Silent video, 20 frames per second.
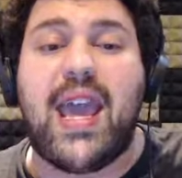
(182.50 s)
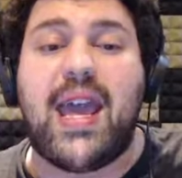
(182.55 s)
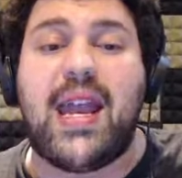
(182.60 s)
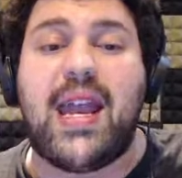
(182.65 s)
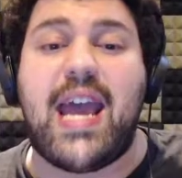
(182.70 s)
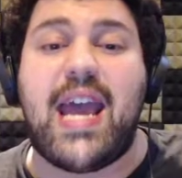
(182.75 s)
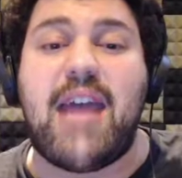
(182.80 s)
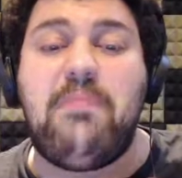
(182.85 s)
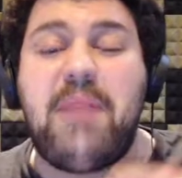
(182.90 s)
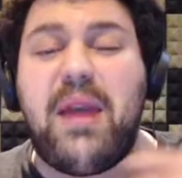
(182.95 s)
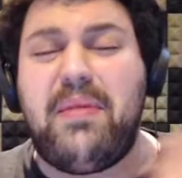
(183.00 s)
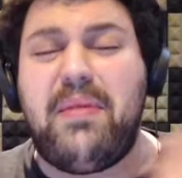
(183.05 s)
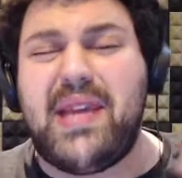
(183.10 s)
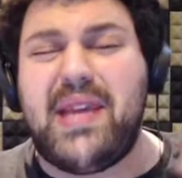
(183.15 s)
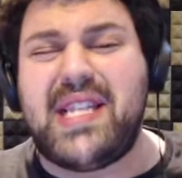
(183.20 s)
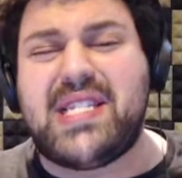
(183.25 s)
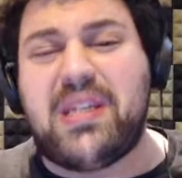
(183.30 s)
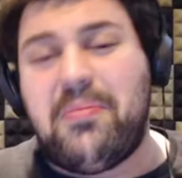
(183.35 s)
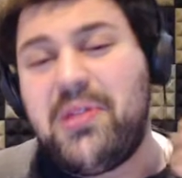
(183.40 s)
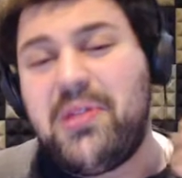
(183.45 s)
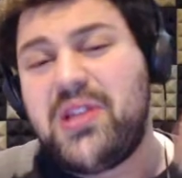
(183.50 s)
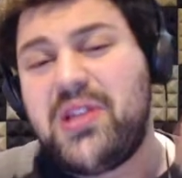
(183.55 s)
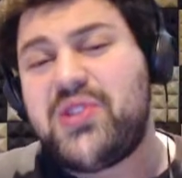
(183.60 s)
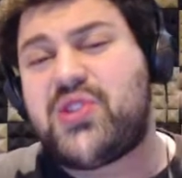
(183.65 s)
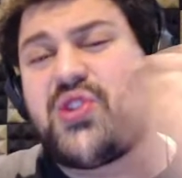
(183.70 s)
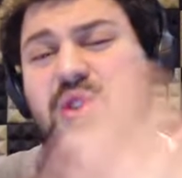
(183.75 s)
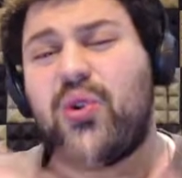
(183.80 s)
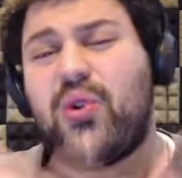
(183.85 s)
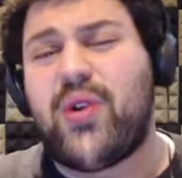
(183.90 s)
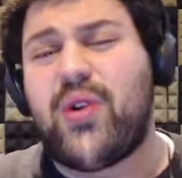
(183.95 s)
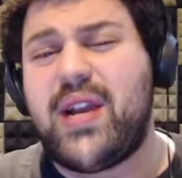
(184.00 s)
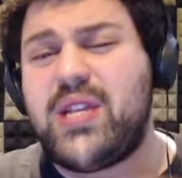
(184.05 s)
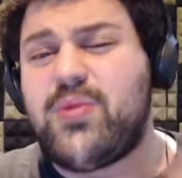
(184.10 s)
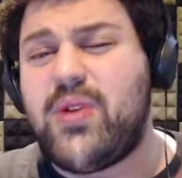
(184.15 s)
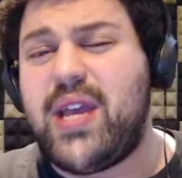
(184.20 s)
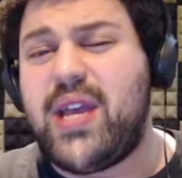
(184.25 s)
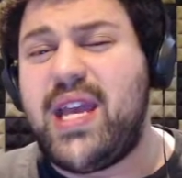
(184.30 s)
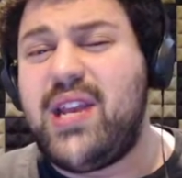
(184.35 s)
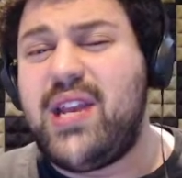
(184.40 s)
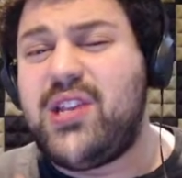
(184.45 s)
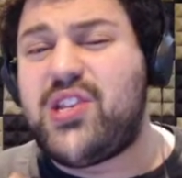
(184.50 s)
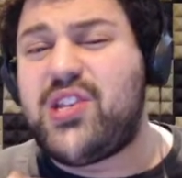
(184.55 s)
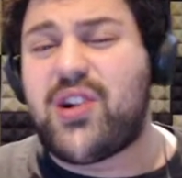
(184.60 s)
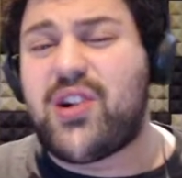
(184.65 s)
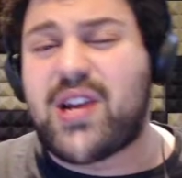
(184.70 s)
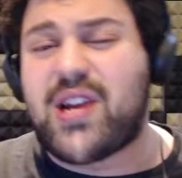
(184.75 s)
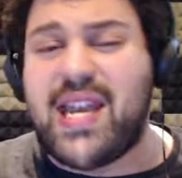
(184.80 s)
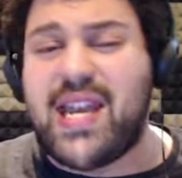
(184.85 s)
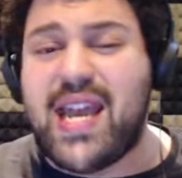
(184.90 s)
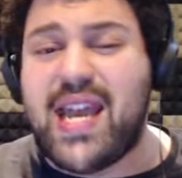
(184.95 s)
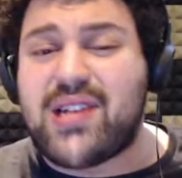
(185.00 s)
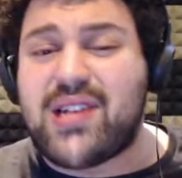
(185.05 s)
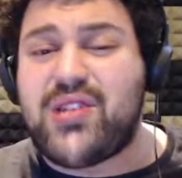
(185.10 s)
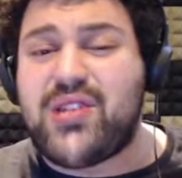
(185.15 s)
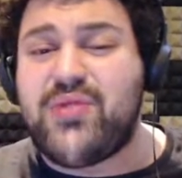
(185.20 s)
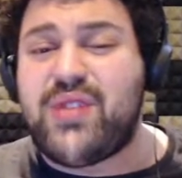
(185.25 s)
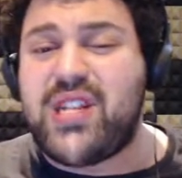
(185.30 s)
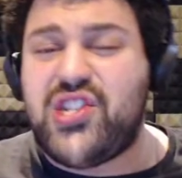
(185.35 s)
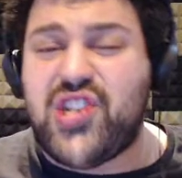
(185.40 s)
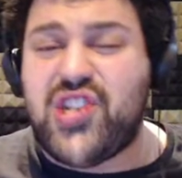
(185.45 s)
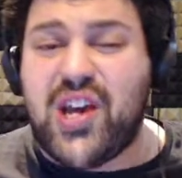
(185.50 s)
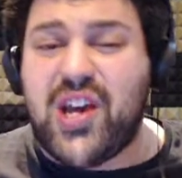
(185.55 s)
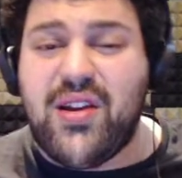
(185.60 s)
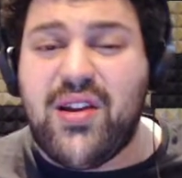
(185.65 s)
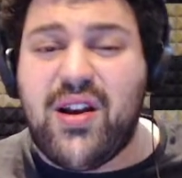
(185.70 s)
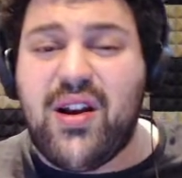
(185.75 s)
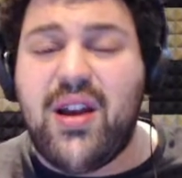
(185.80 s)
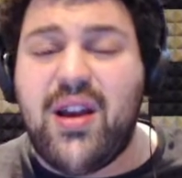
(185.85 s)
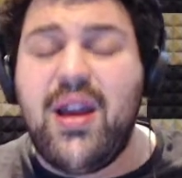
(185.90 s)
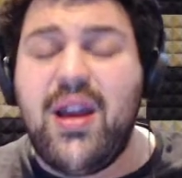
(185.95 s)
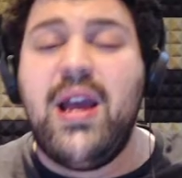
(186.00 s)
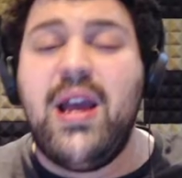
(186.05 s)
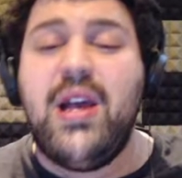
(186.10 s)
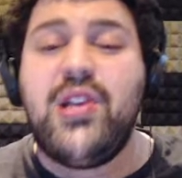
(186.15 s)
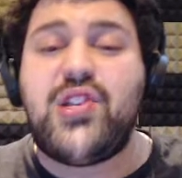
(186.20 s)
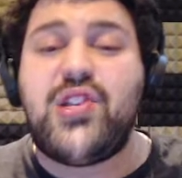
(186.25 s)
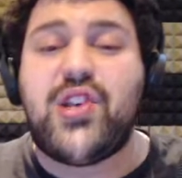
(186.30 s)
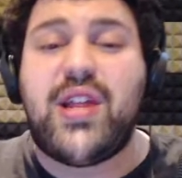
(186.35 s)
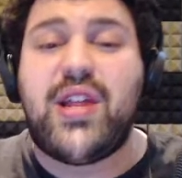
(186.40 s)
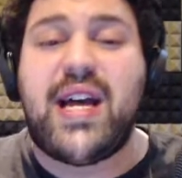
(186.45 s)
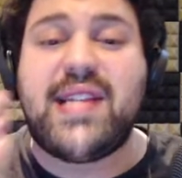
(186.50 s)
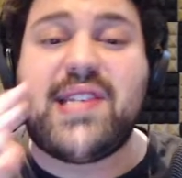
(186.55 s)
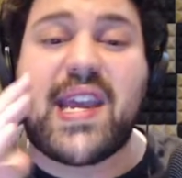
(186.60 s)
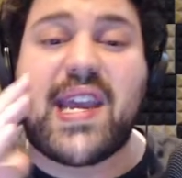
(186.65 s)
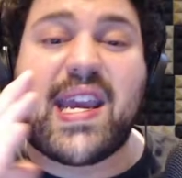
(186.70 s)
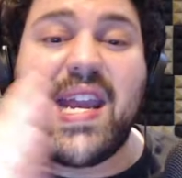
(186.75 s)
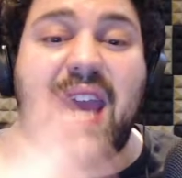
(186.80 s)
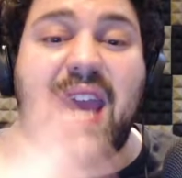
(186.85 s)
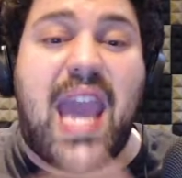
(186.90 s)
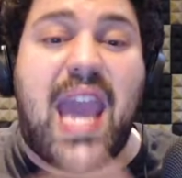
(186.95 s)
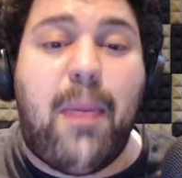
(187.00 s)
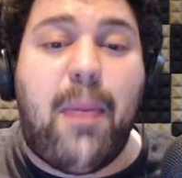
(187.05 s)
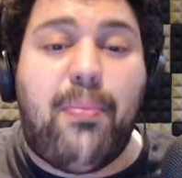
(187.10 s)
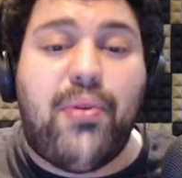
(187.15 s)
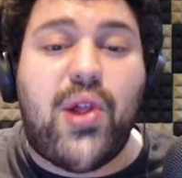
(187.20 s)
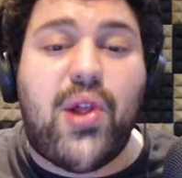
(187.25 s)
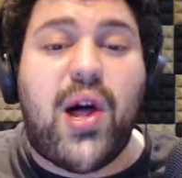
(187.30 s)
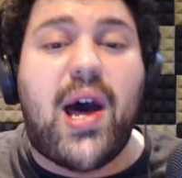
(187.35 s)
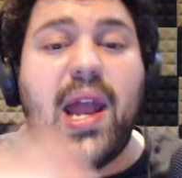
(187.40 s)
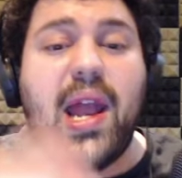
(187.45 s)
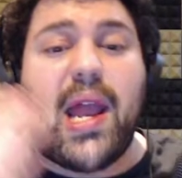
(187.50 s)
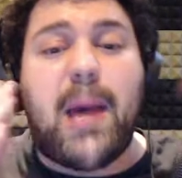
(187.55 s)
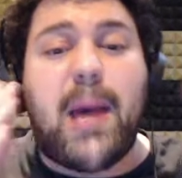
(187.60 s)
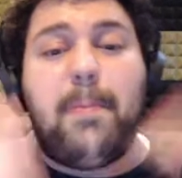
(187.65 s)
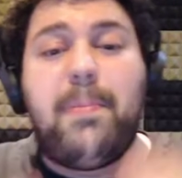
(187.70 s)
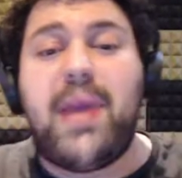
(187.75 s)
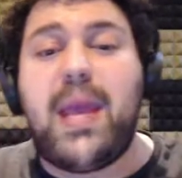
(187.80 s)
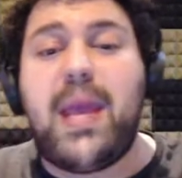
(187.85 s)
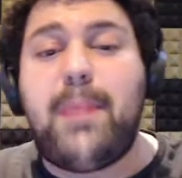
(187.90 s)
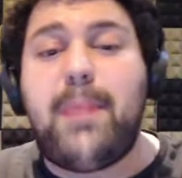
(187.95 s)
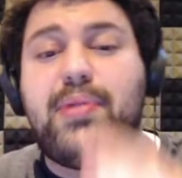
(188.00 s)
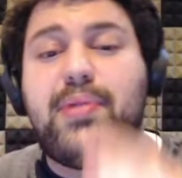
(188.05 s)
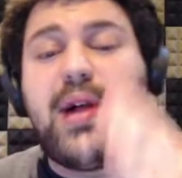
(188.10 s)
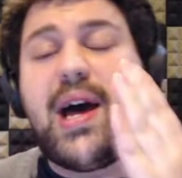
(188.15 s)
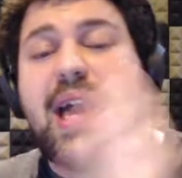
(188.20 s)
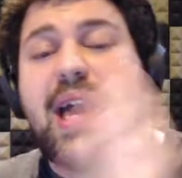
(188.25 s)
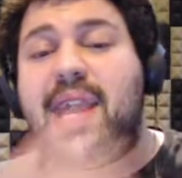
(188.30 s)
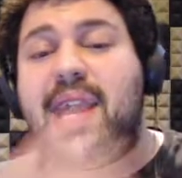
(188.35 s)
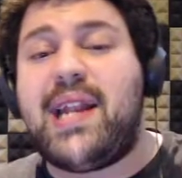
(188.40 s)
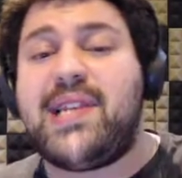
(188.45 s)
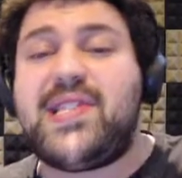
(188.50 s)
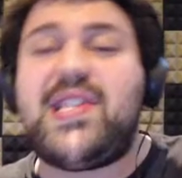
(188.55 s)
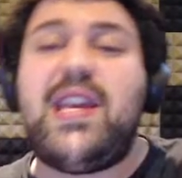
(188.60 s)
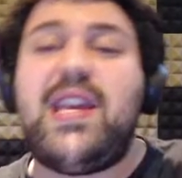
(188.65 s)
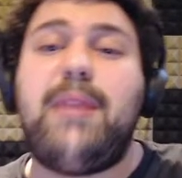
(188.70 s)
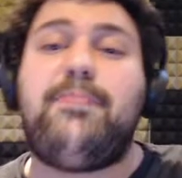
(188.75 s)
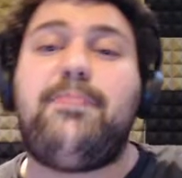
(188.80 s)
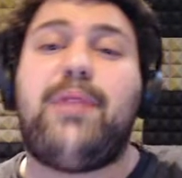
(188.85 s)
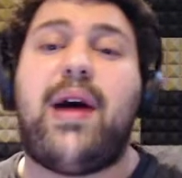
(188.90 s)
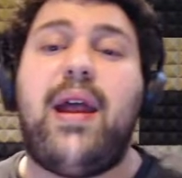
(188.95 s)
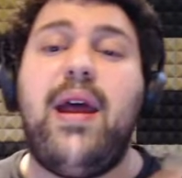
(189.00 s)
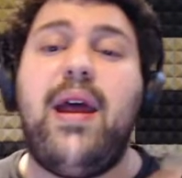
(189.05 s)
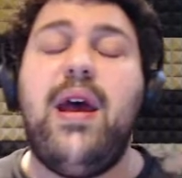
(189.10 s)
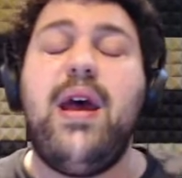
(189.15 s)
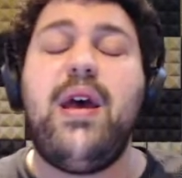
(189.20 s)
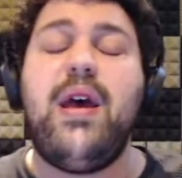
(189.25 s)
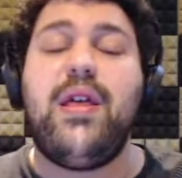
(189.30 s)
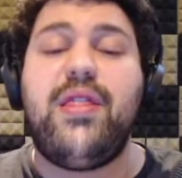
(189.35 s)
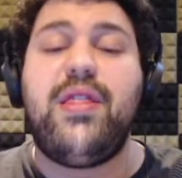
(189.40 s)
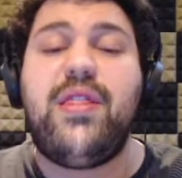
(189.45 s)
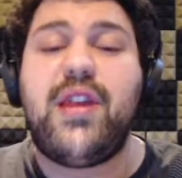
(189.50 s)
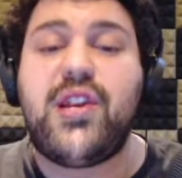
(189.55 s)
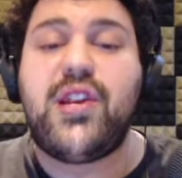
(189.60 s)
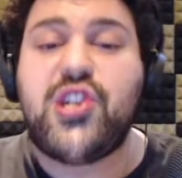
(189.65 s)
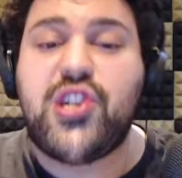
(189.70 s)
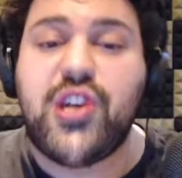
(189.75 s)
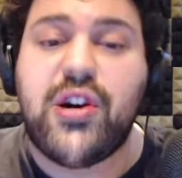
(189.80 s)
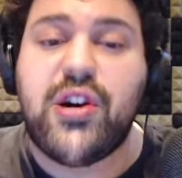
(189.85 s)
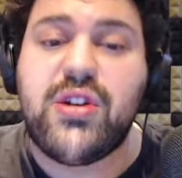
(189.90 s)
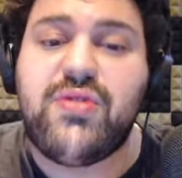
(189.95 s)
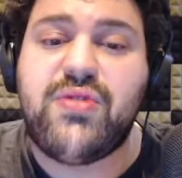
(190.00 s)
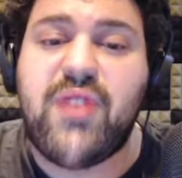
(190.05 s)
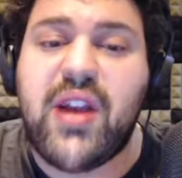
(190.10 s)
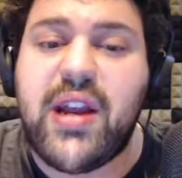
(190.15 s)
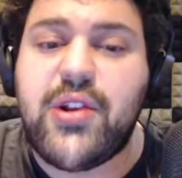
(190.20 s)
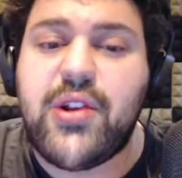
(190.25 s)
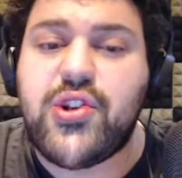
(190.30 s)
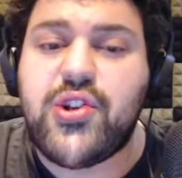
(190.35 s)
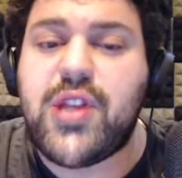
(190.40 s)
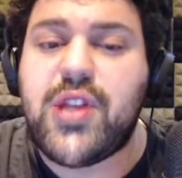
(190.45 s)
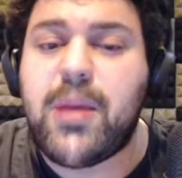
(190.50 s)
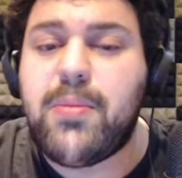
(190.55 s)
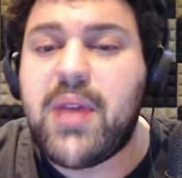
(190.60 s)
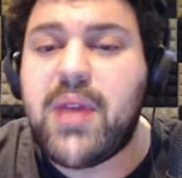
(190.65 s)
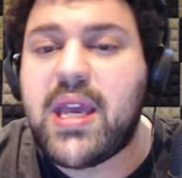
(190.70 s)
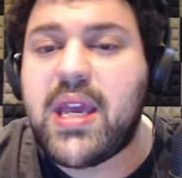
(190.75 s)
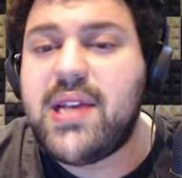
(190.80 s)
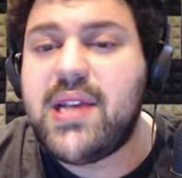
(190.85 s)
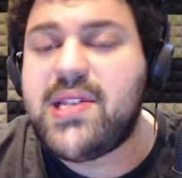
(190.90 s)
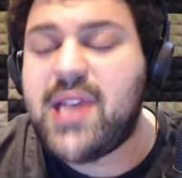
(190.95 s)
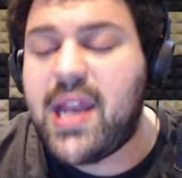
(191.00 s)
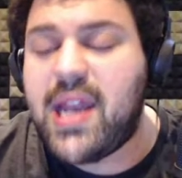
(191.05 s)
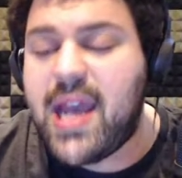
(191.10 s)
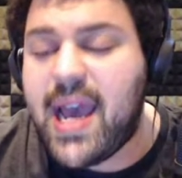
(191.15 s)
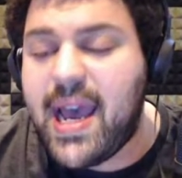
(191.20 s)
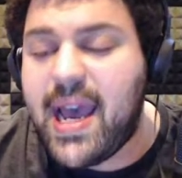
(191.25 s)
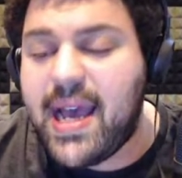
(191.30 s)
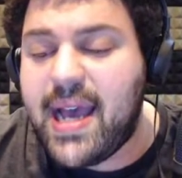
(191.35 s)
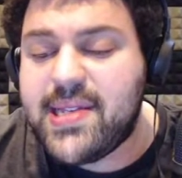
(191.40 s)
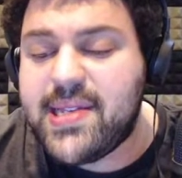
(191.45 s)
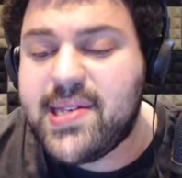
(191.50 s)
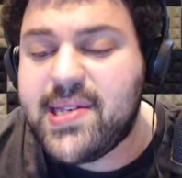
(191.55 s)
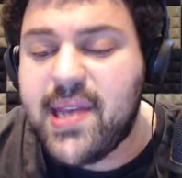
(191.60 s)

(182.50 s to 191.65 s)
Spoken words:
and maybe some of the stories will interconnect to each other. So that's like an A plot, a B plot, and a C plot. This show is very interesting because it has